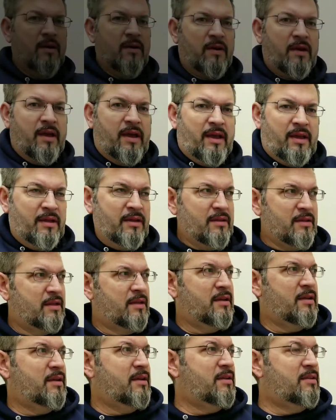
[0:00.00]
Okay,
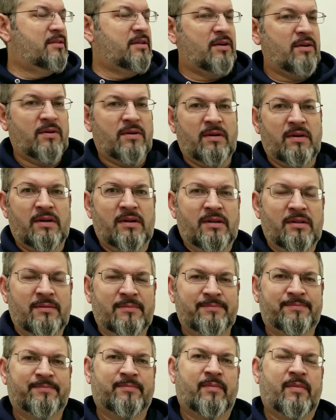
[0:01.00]
so
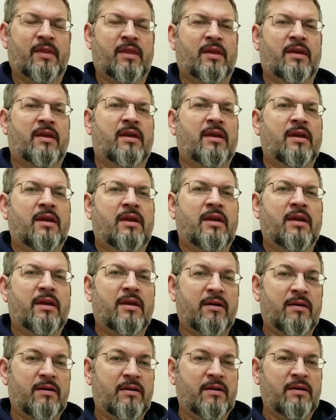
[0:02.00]

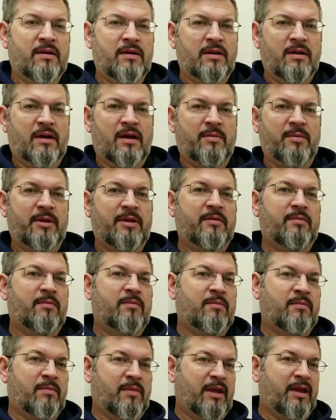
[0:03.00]
here I'm
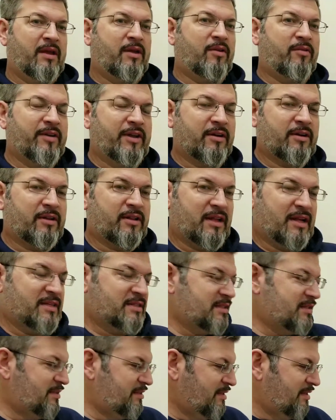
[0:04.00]
in my elevator
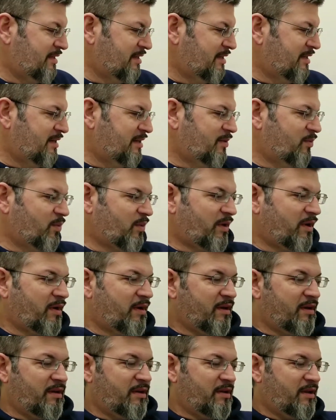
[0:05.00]
closet
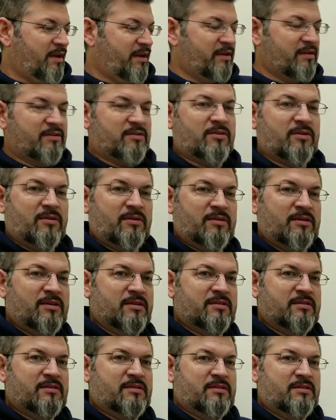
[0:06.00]
where I installed
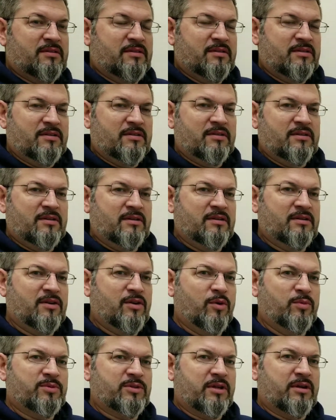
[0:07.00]
this
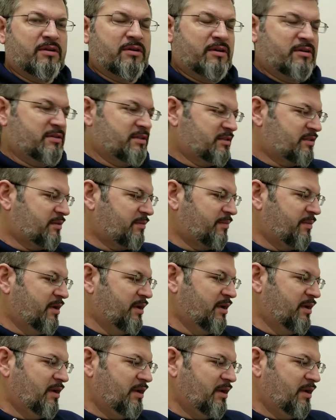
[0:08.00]
home security system.